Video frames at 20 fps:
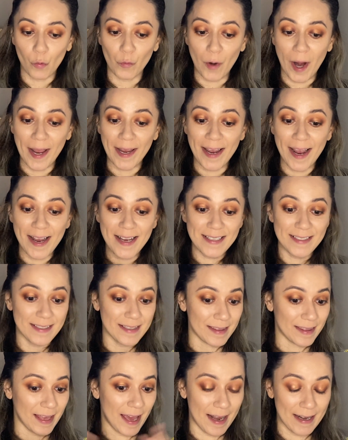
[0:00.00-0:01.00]
right, guys,
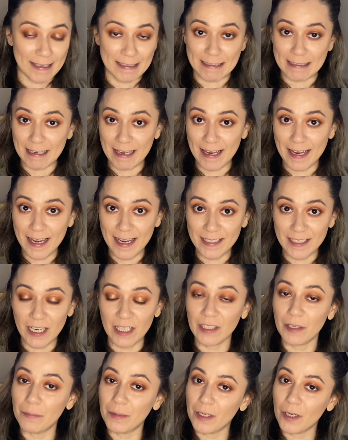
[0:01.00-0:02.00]
that is it.
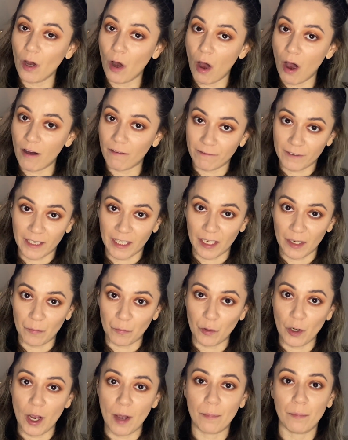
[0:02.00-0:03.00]
Let me go off
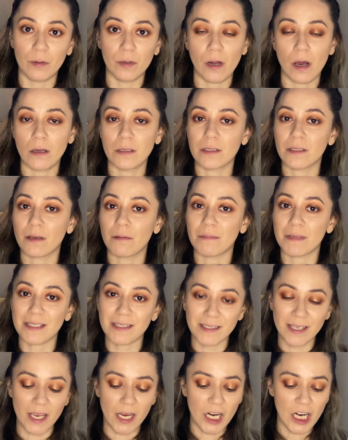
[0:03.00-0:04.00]
camera, put on some
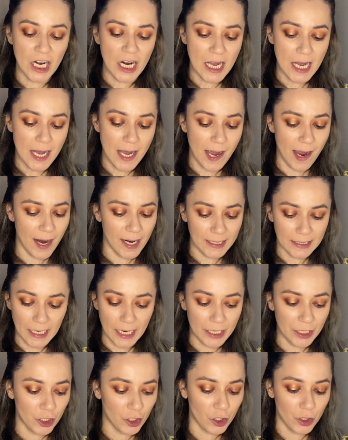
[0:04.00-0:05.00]
mascara,
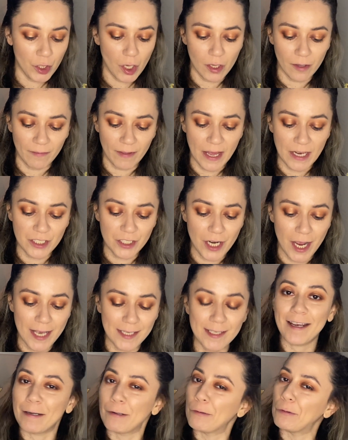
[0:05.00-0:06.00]
eyeliner, and all of that
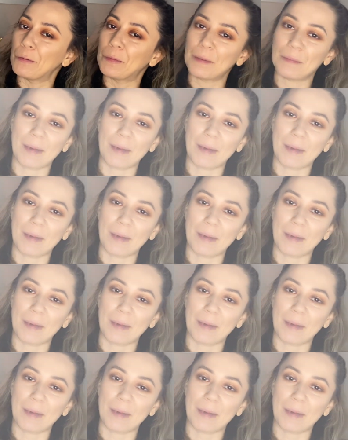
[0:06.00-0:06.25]
jazz, and I will be